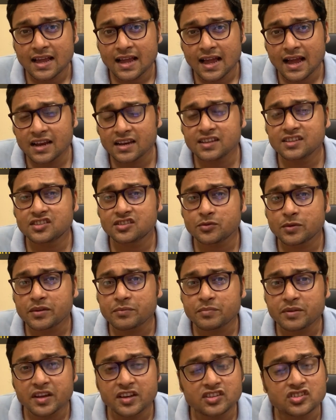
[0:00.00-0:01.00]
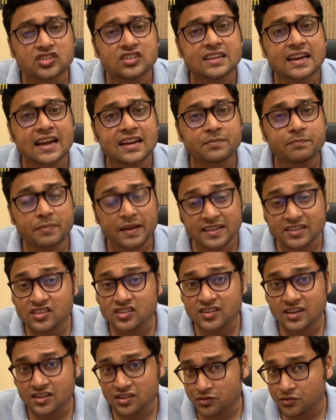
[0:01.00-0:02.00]
and is doing PhD at Penn
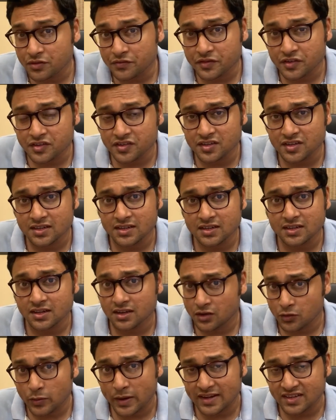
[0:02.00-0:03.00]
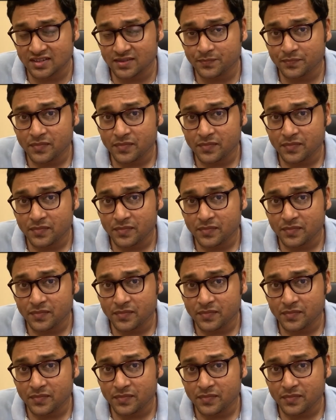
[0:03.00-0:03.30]
State University, US.